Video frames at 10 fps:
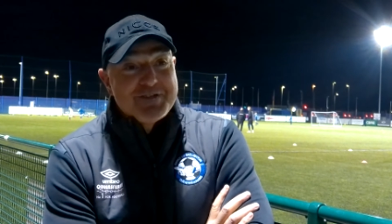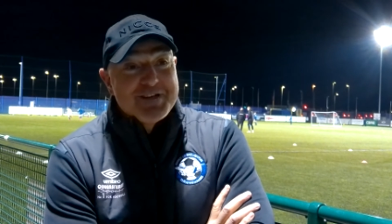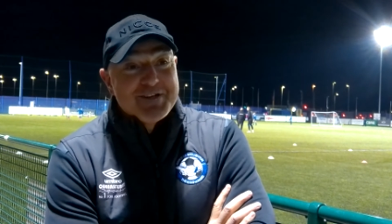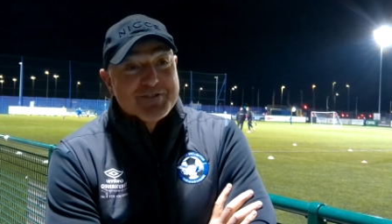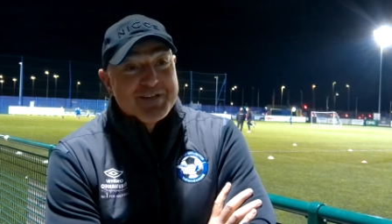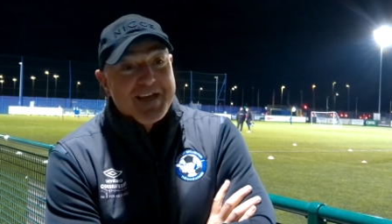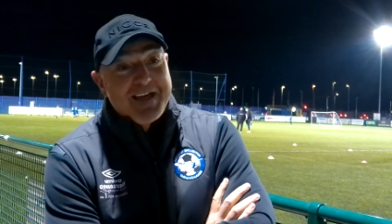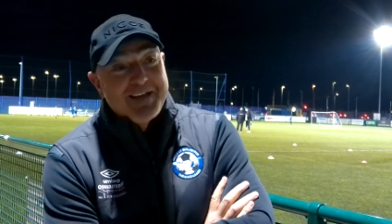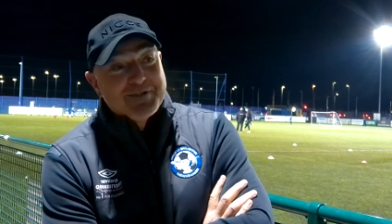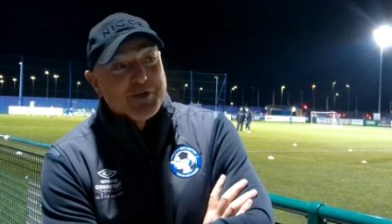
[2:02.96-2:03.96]
niggles
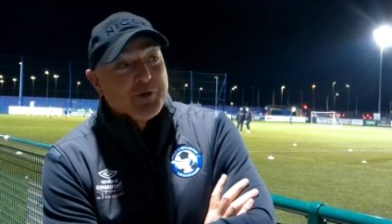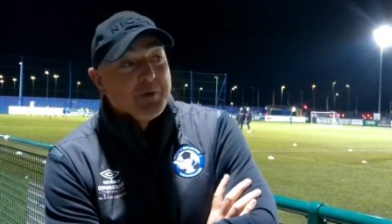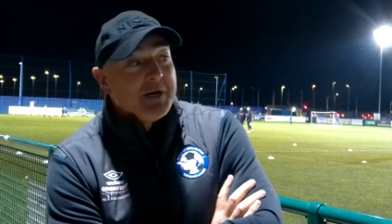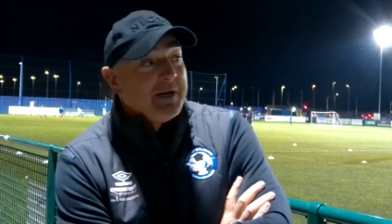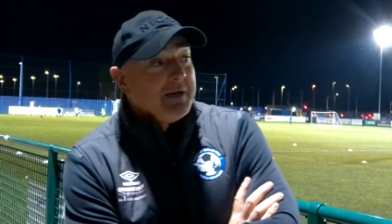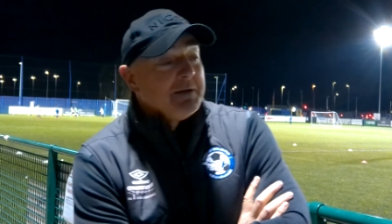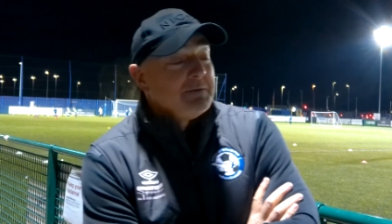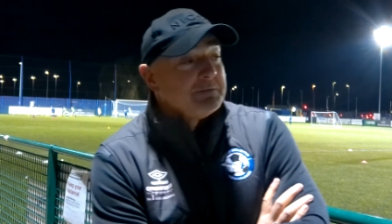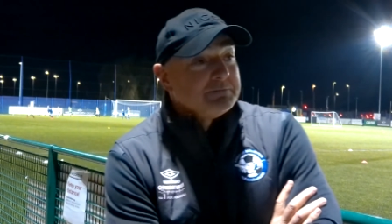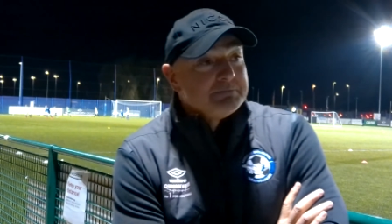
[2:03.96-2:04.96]
again, so
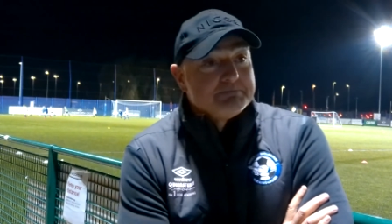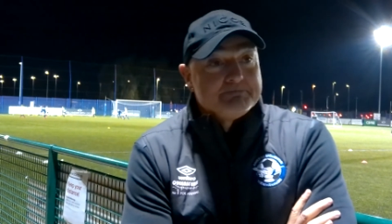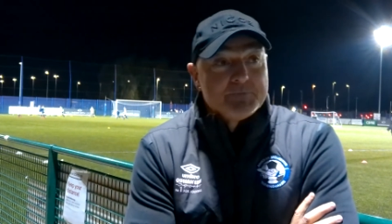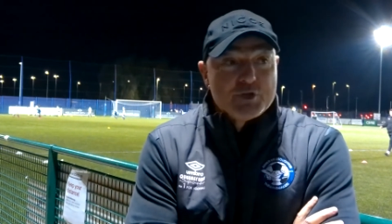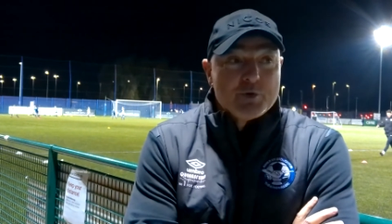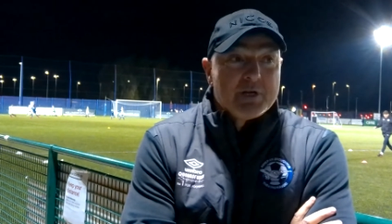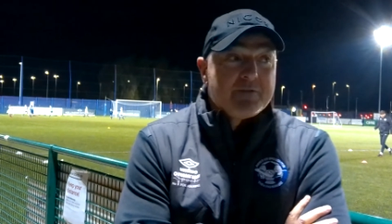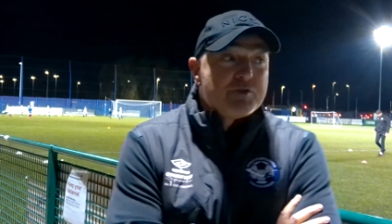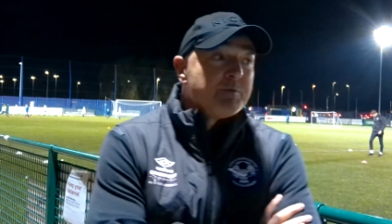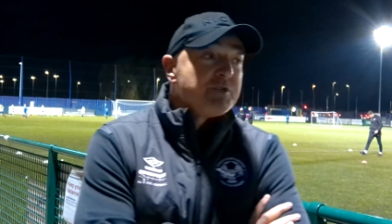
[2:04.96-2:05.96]
don't want to
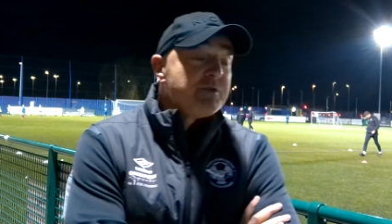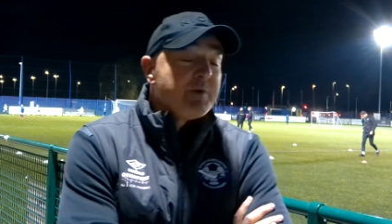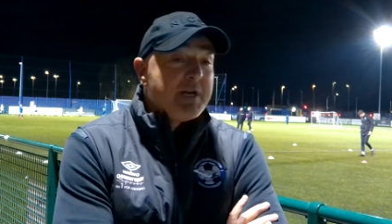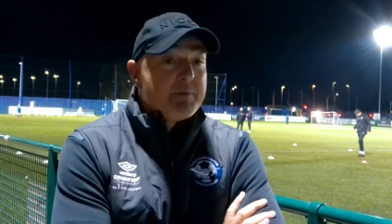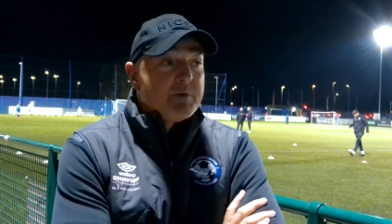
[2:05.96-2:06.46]
give too much away,